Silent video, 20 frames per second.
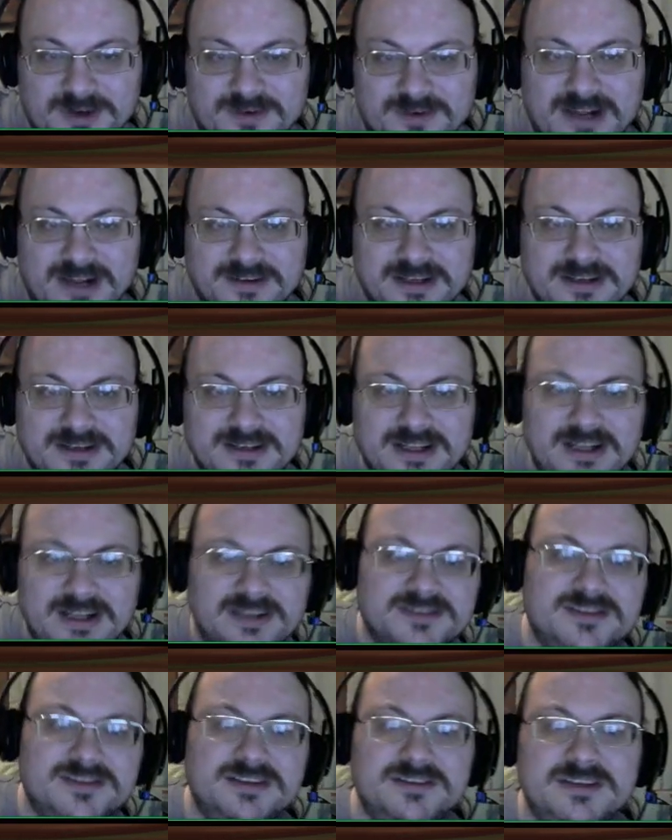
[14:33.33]
around it.
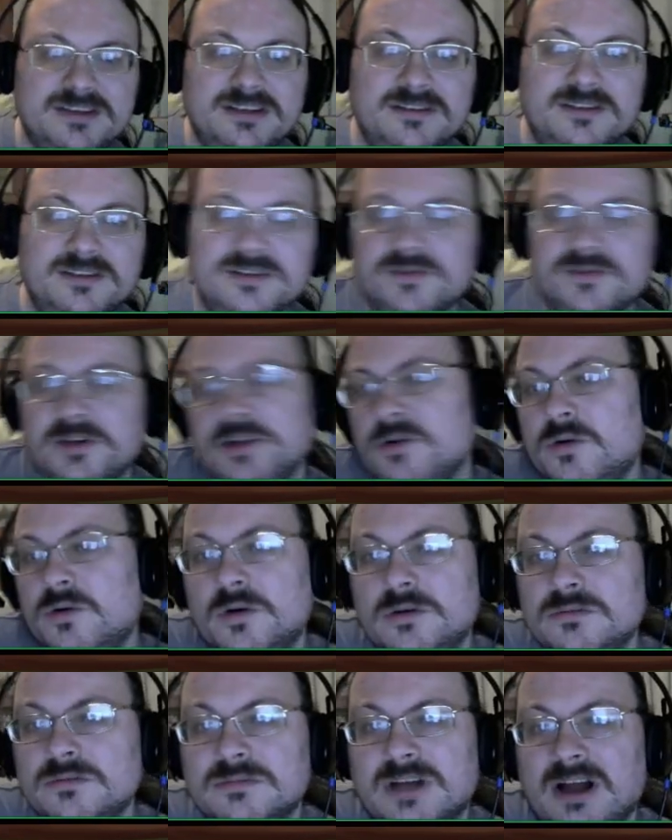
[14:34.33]
So it looks really
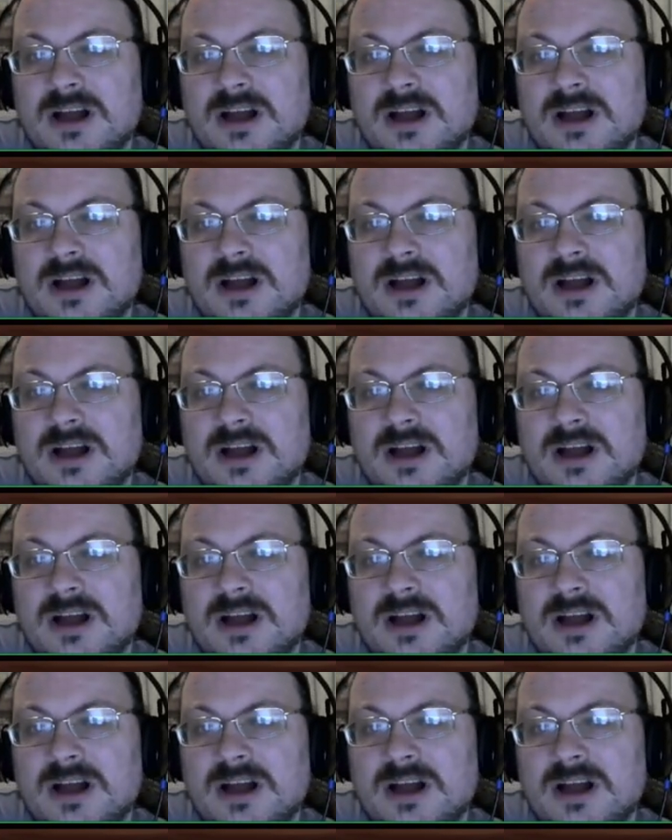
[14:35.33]
cool.